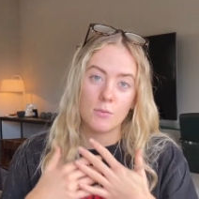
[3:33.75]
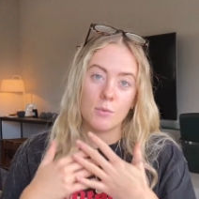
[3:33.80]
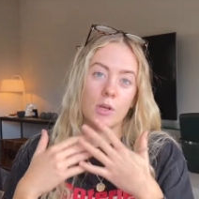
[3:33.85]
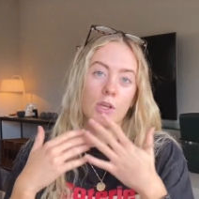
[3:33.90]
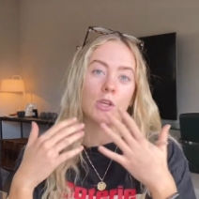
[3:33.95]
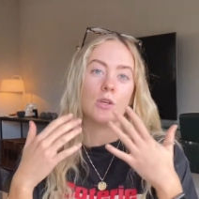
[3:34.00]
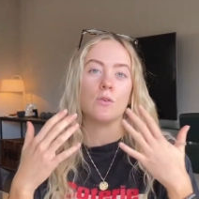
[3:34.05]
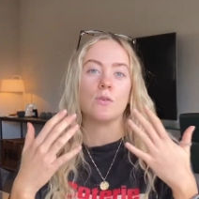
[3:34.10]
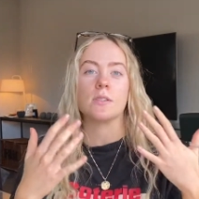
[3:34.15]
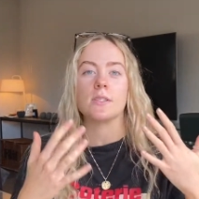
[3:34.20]
We're
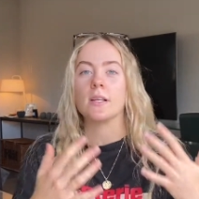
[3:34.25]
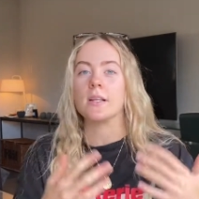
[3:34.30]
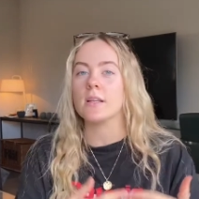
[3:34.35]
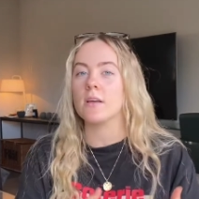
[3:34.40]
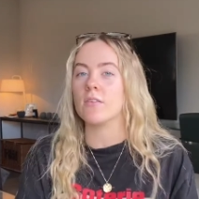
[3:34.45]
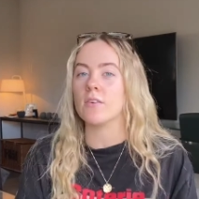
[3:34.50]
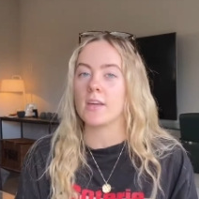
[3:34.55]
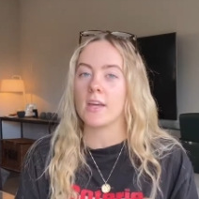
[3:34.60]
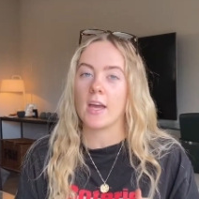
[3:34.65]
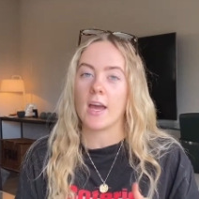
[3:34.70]
used to
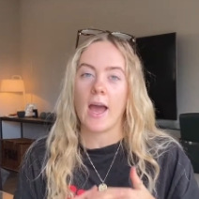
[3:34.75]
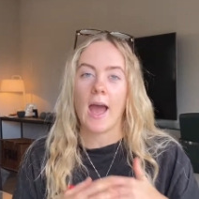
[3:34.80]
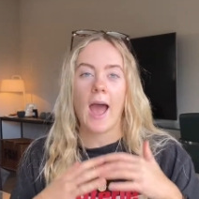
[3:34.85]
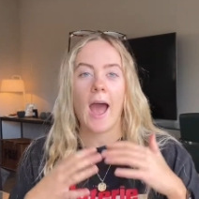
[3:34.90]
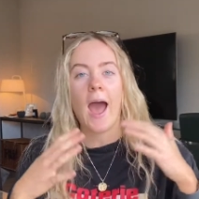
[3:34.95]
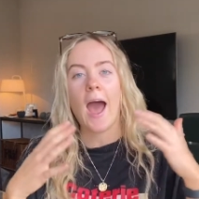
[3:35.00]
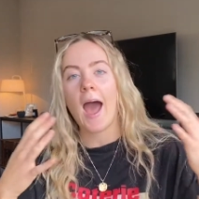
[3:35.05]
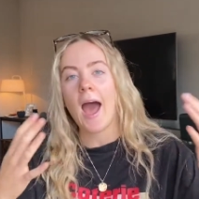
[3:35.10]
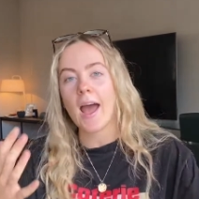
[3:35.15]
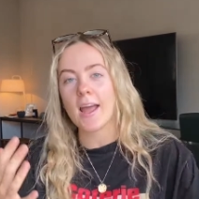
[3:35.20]
living at
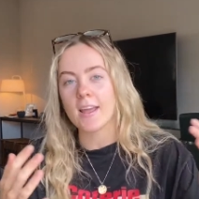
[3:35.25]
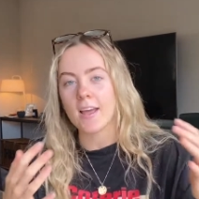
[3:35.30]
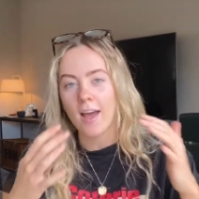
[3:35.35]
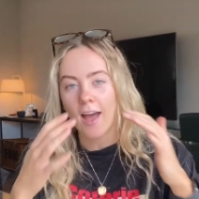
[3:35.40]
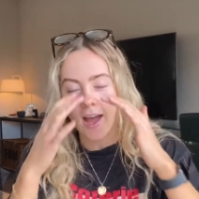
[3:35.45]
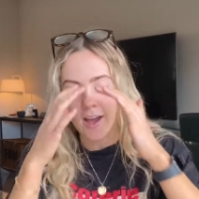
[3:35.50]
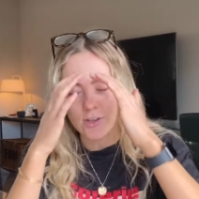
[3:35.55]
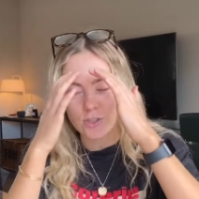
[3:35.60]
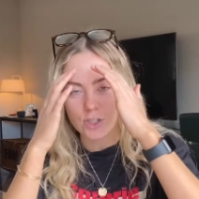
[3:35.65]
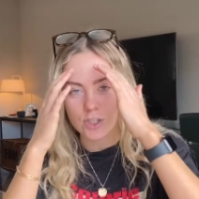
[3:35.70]
a higher
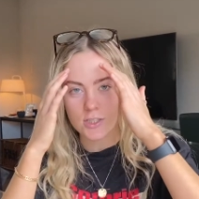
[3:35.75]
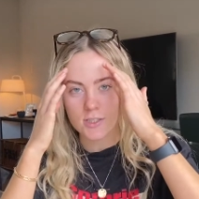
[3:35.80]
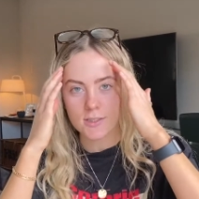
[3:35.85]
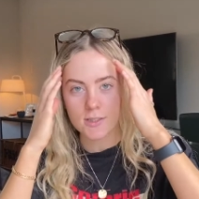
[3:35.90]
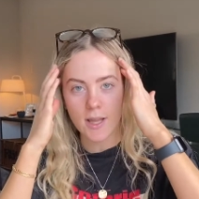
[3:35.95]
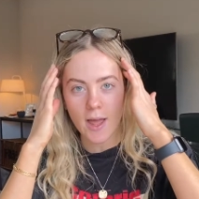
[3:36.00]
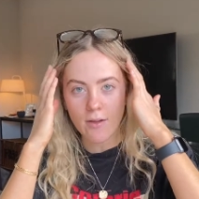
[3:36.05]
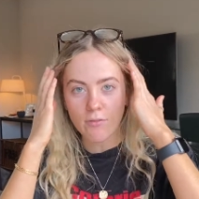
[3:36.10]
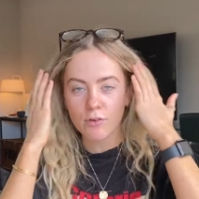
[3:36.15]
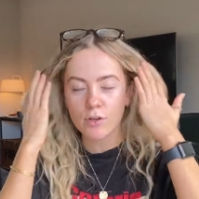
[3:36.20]
anxious
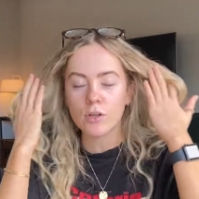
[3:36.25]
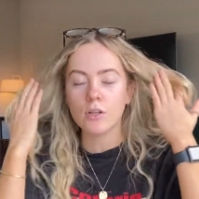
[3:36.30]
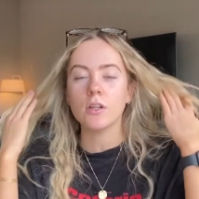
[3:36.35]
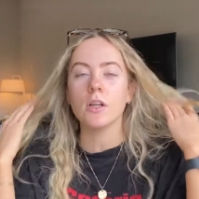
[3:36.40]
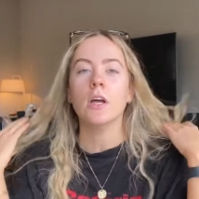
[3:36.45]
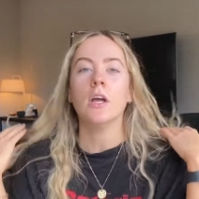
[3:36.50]
level.